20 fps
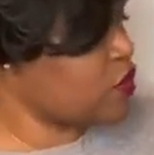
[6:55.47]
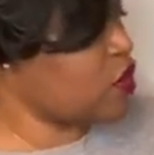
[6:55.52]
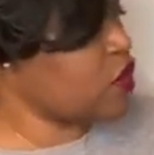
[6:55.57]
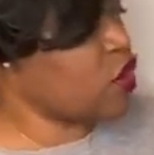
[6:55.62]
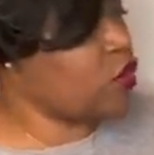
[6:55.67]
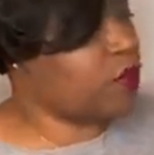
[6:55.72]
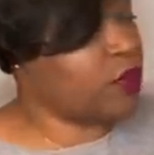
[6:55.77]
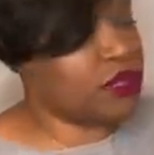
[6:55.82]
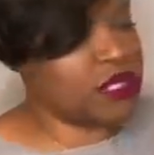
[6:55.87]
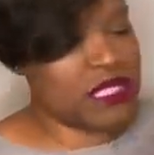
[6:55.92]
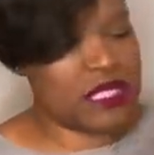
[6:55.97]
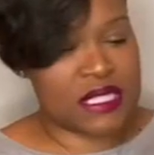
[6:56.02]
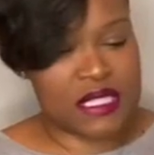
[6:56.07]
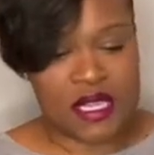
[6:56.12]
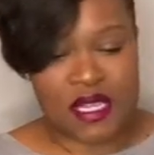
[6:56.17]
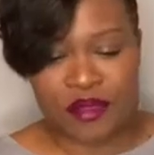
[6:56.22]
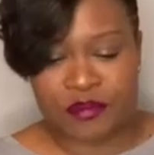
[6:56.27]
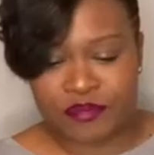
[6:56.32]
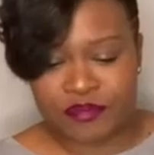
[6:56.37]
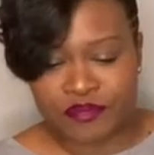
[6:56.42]
open this
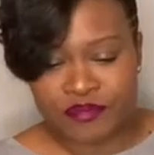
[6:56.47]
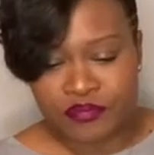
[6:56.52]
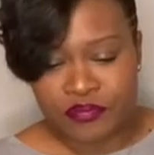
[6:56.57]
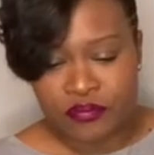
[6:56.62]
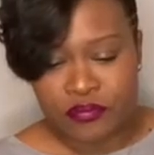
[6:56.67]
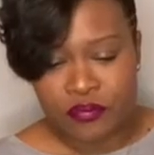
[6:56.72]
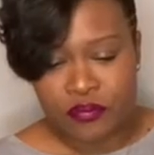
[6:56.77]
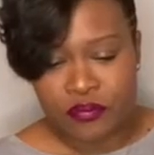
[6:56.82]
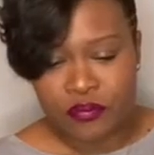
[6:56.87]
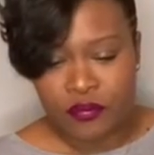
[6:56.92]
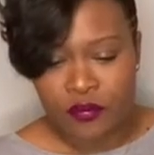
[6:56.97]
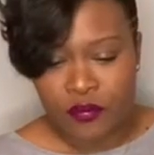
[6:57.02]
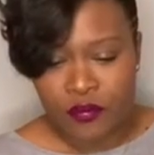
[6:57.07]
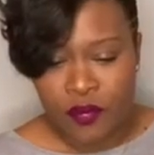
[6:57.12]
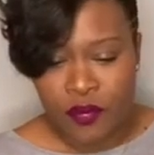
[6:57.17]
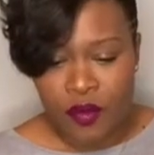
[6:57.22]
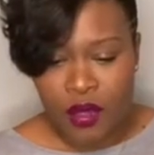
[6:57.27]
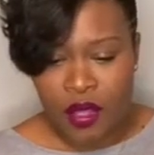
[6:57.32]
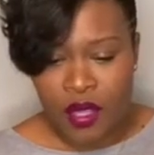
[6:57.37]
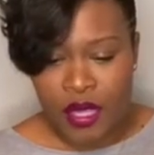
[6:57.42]
up.
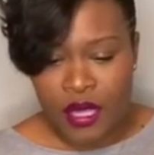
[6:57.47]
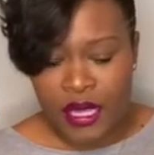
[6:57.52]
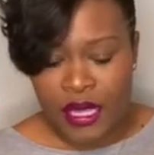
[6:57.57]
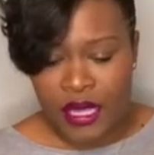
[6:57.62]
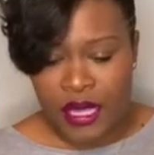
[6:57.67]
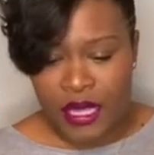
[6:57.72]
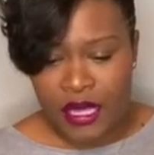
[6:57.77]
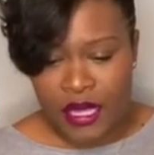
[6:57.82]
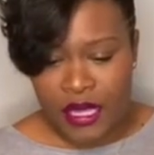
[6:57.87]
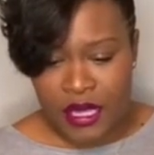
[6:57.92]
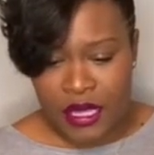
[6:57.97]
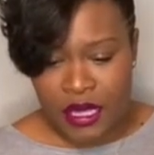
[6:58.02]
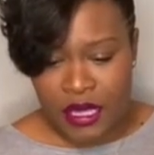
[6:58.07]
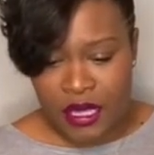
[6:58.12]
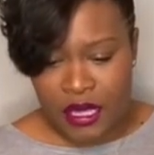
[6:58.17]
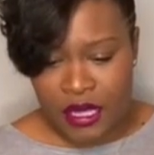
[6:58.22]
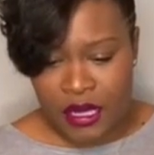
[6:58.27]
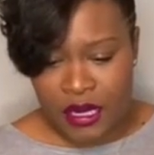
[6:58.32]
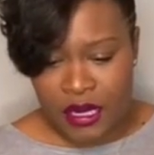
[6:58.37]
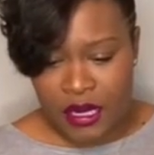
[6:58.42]

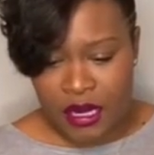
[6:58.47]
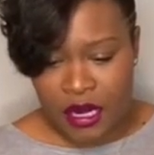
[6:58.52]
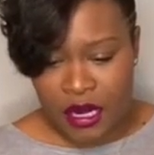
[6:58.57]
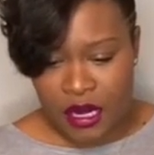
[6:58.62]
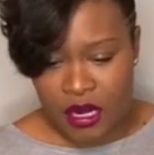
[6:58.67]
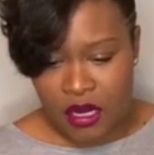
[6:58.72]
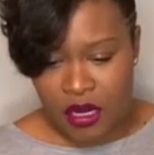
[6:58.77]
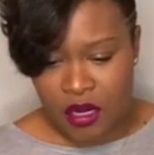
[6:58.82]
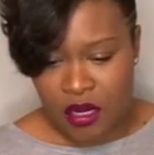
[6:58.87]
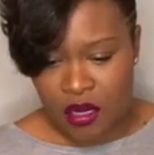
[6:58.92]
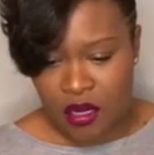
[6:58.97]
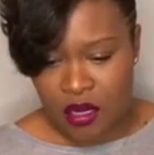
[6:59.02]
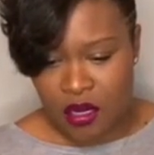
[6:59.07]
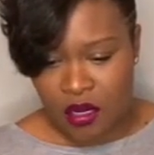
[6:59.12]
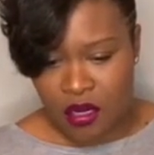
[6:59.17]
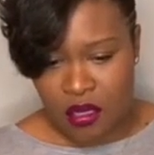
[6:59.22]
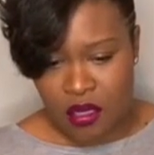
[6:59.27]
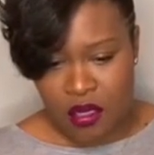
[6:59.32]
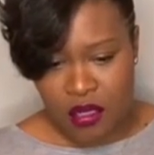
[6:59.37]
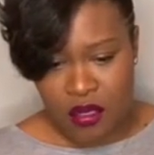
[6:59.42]
And
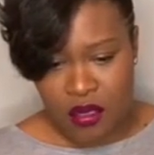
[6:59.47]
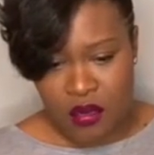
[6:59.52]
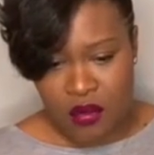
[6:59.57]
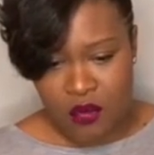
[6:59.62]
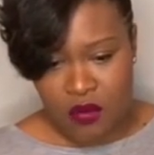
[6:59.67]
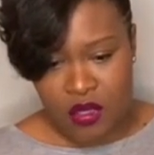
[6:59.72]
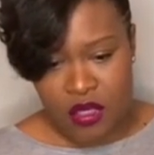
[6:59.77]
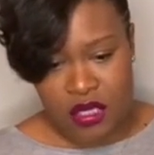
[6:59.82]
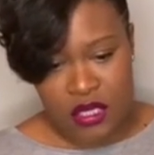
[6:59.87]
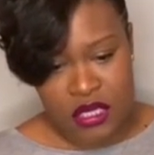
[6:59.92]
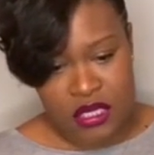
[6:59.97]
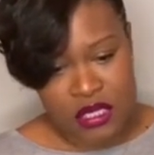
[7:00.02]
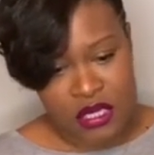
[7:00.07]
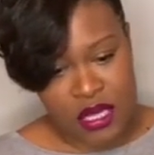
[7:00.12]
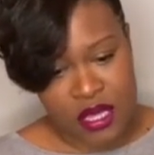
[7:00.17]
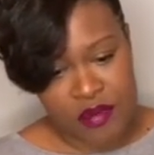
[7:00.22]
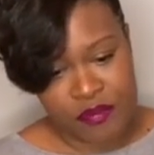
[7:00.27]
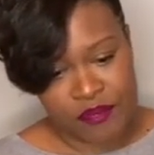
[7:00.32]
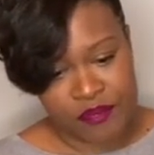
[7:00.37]
what did I say?